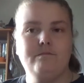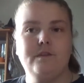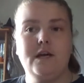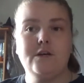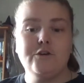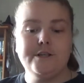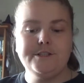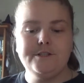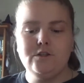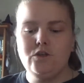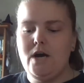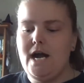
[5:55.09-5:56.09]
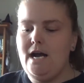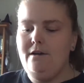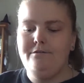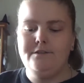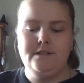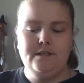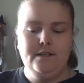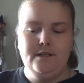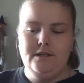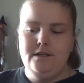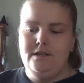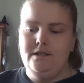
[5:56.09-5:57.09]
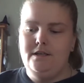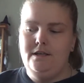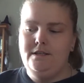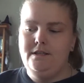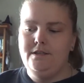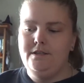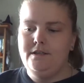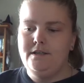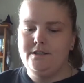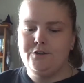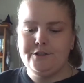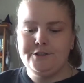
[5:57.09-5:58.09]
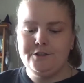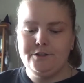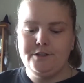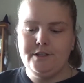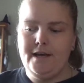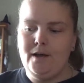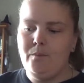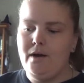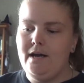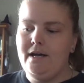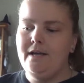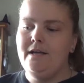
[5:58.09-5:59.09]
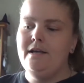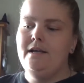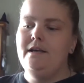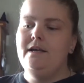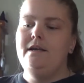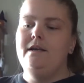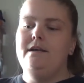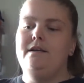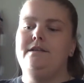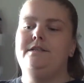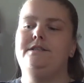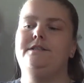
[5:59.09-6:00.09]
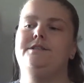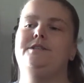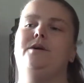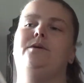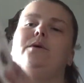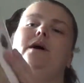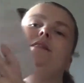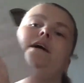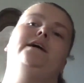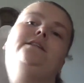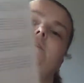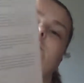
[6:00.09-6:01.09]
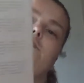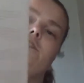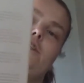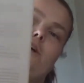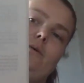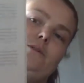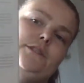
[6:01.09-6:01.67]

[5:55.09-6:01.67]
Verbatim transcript: a crystal craft in here, crystal DIY. So, and then she goes